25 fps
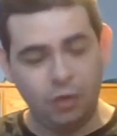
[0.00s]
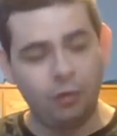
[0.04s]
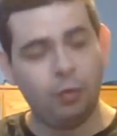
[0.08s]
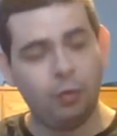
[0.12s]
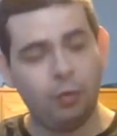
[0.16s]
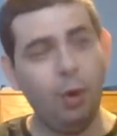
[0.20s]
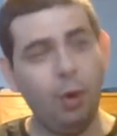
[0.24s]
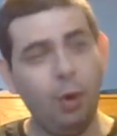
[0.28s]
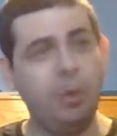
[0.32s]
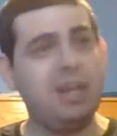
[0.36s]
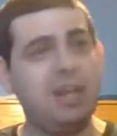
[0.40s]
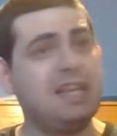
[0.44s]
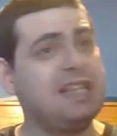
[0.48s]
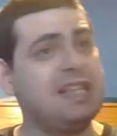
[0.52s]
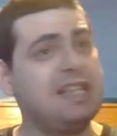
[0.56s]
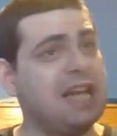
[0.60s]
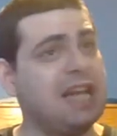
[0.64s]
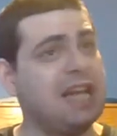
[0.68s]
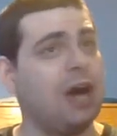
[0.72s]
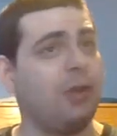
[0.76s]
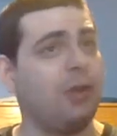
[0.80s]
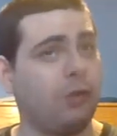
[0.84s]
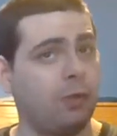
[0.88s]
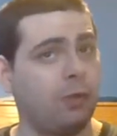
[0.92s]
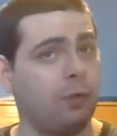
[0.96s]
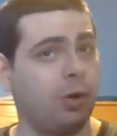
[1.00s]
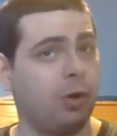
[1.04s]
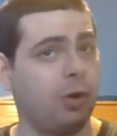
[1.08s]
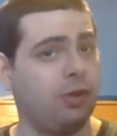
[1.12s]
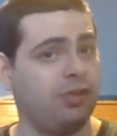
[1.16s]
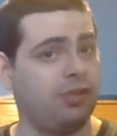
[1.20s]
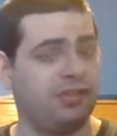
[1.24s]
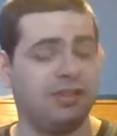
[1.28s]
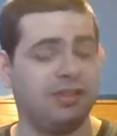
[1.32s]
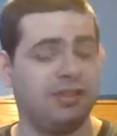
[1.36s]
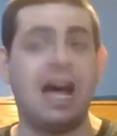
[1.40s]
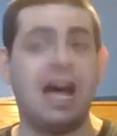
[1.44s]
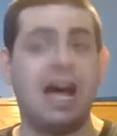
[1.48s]
ruining the other
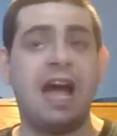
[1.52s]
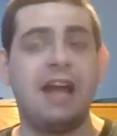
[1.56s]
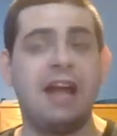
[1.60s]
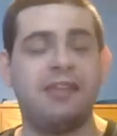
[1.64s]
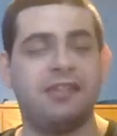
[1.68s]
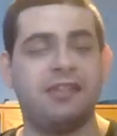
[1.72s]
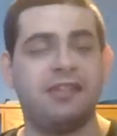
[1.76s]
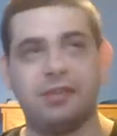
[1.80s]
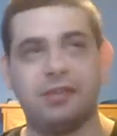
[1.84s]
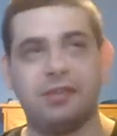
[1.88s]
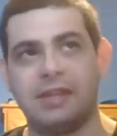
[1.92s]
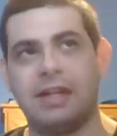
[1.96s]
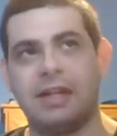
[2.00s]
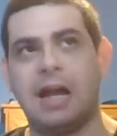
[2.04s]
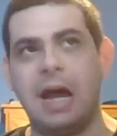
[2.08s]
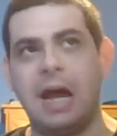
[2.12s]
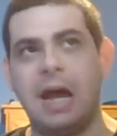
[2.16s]
royals' lives. So it's like